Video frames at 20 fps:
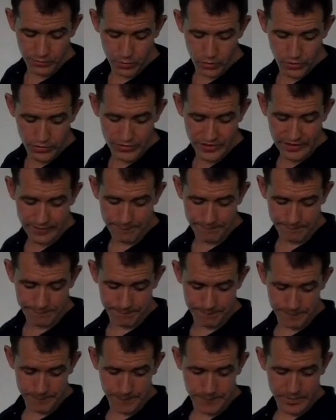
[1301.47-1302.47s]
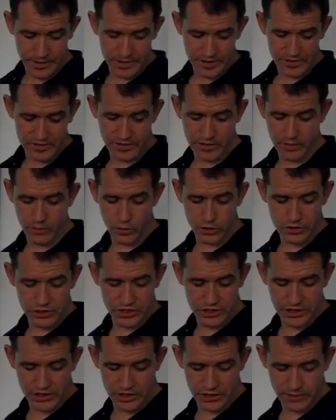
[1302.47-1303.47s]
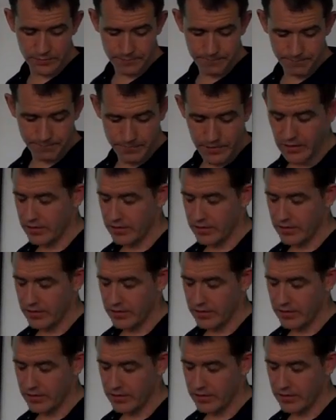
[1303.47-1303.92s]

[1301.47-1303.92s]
lots of water. So what you do,